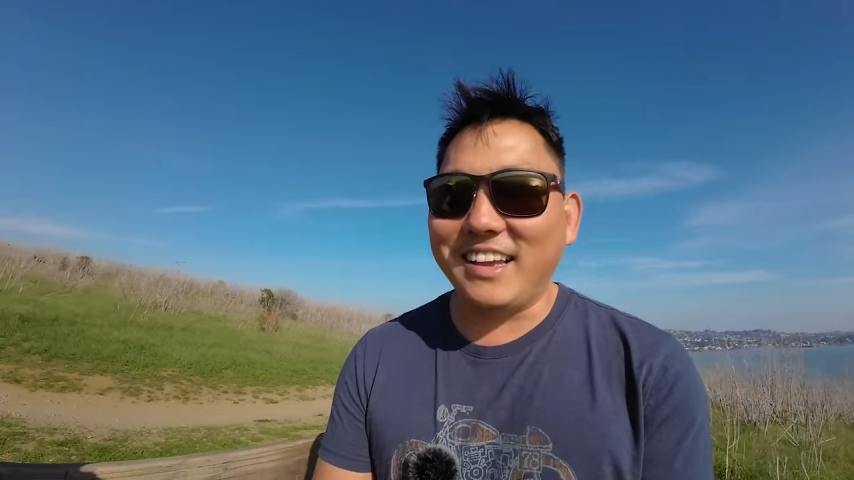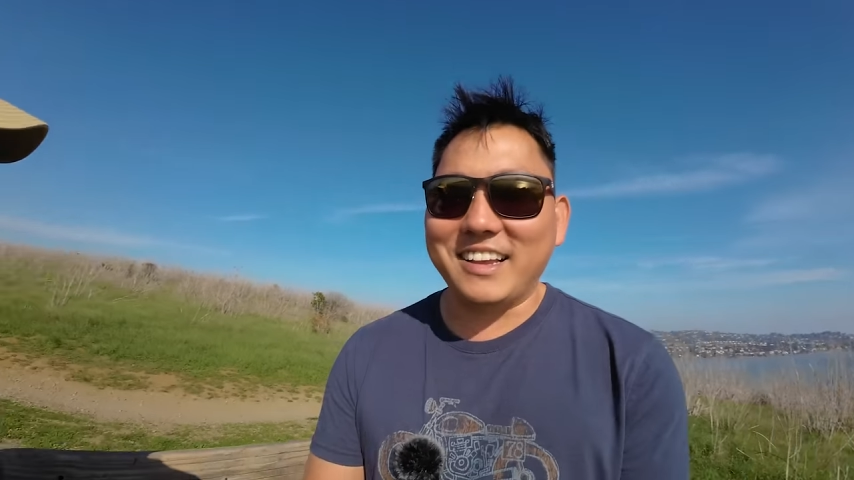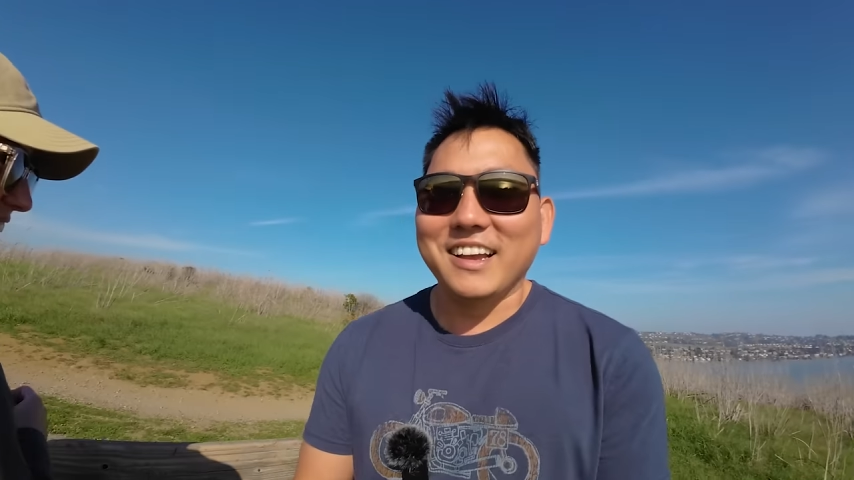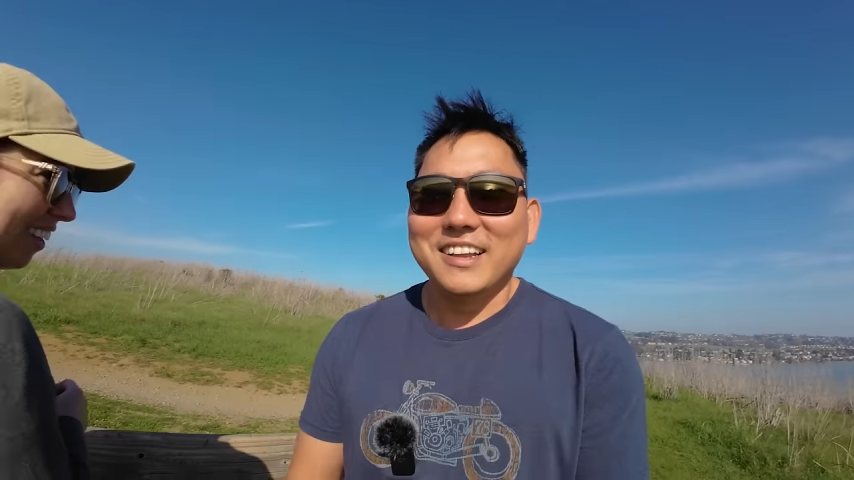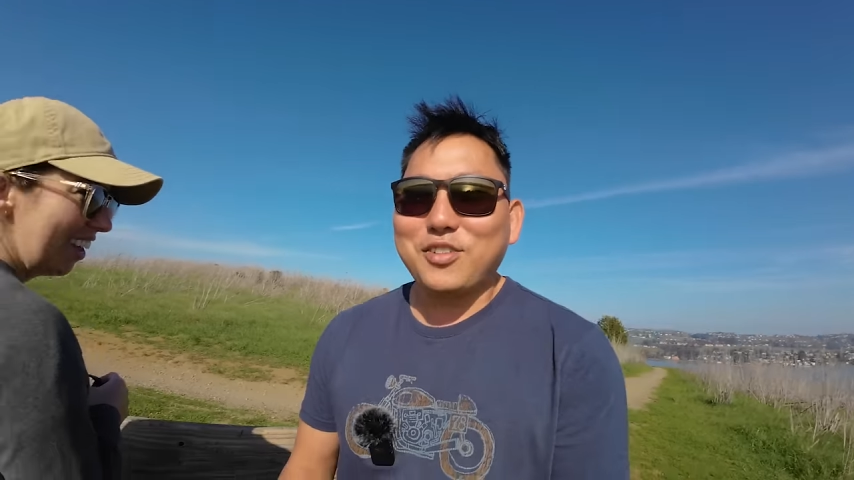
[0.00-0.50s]

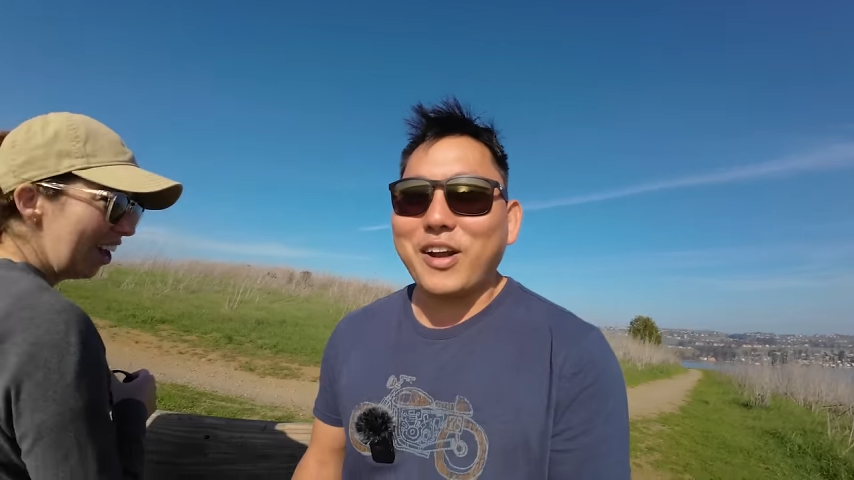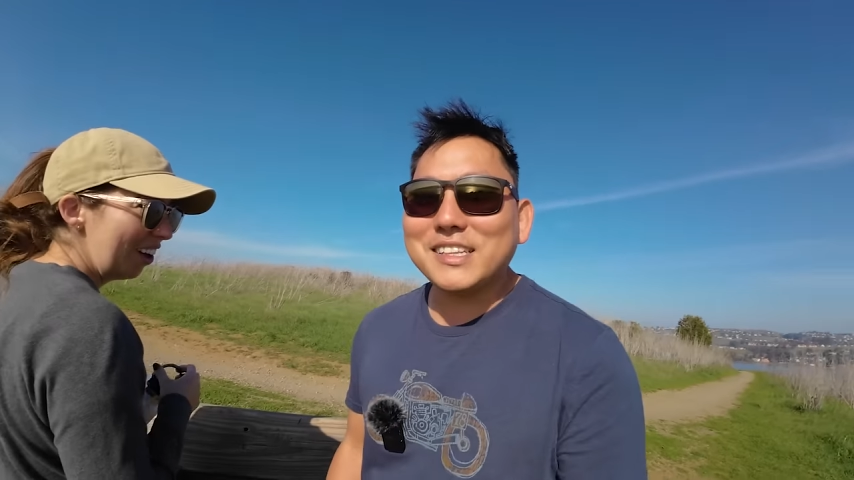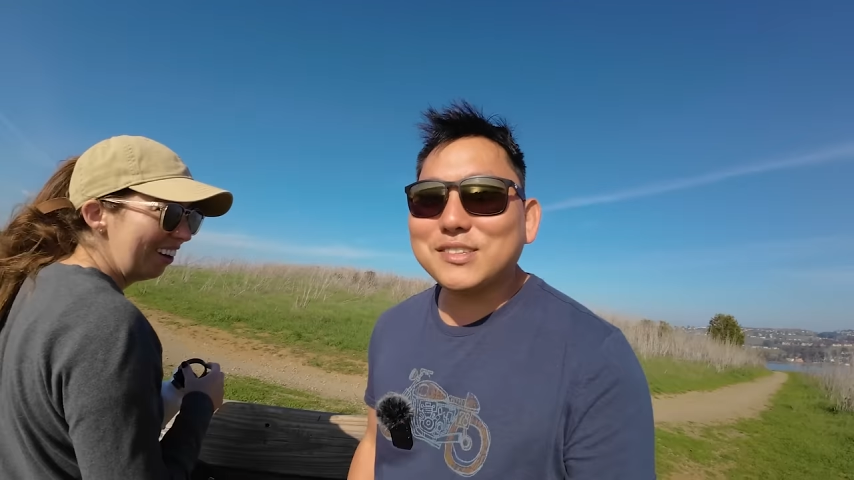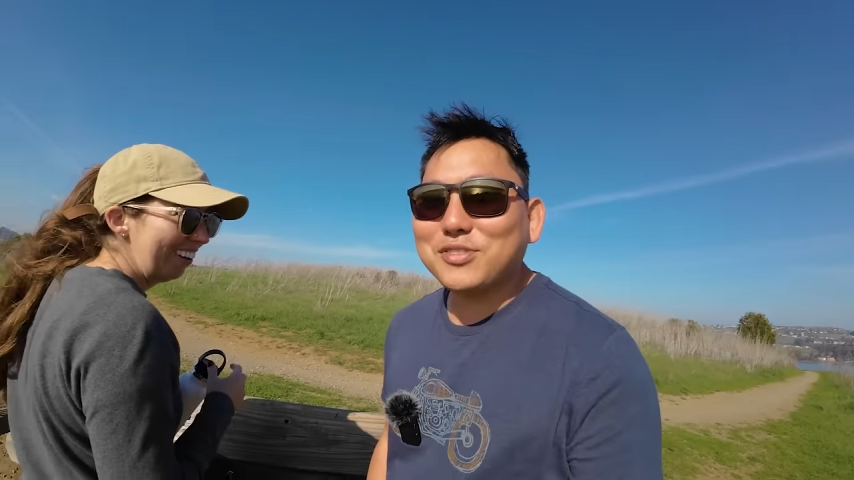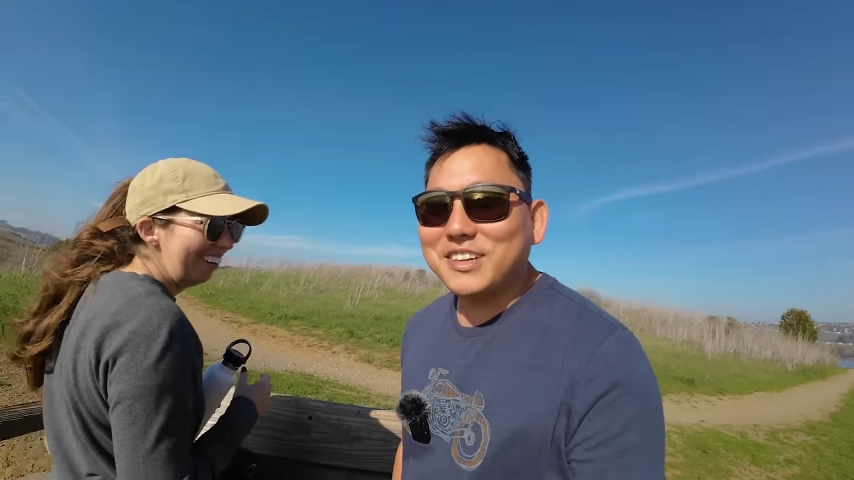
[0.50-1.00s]
like
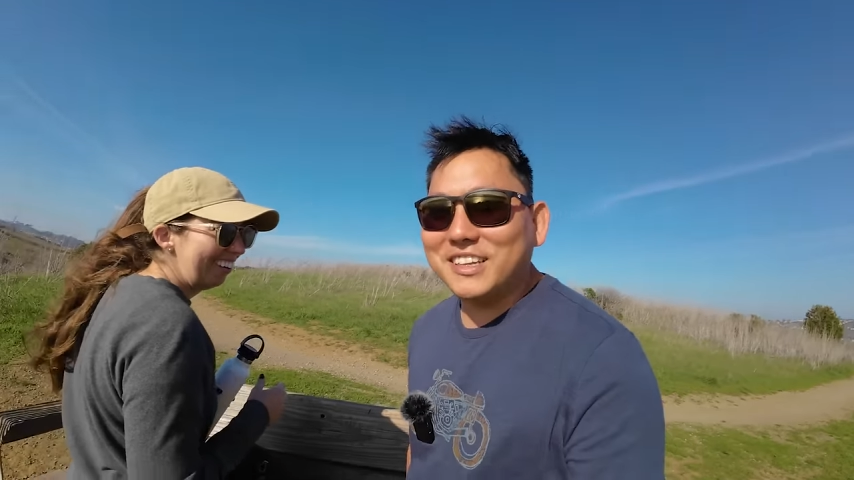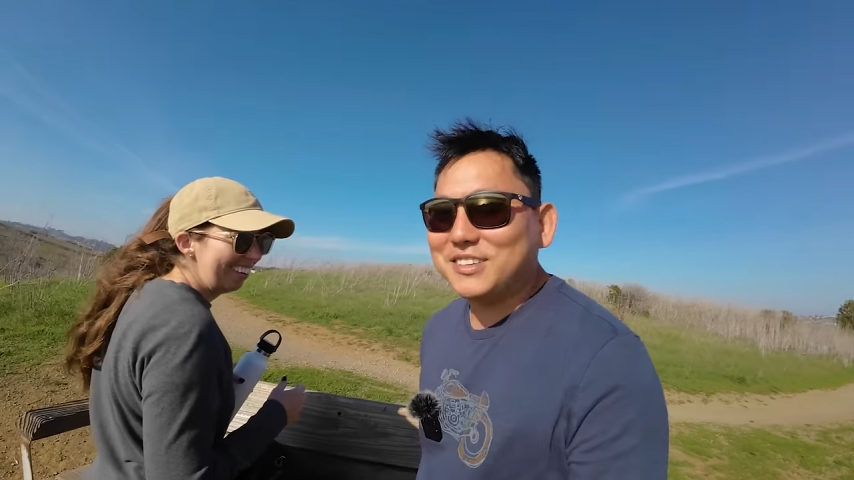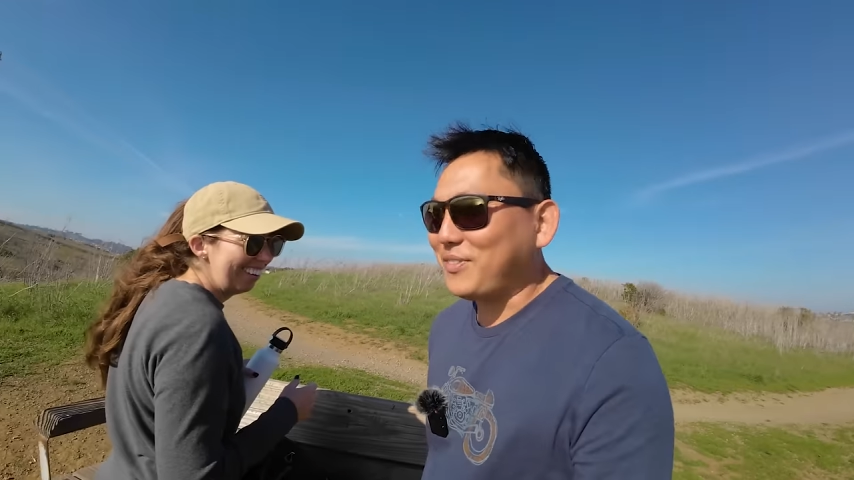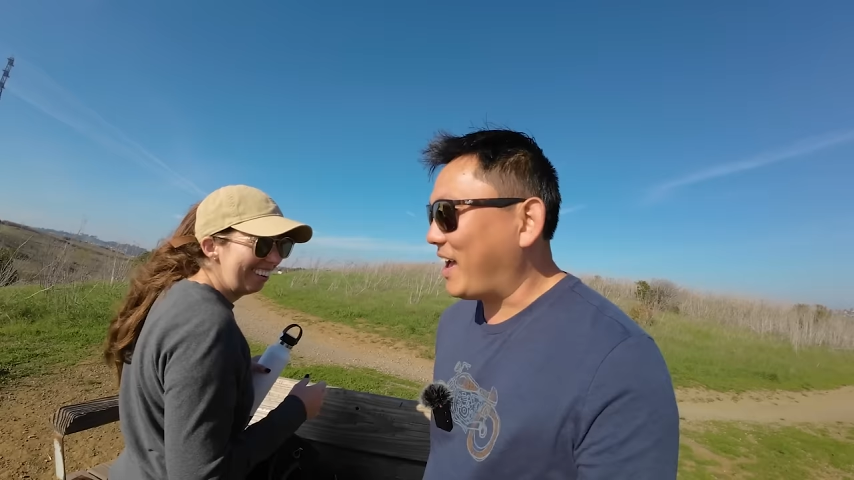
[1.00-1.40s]
transferred into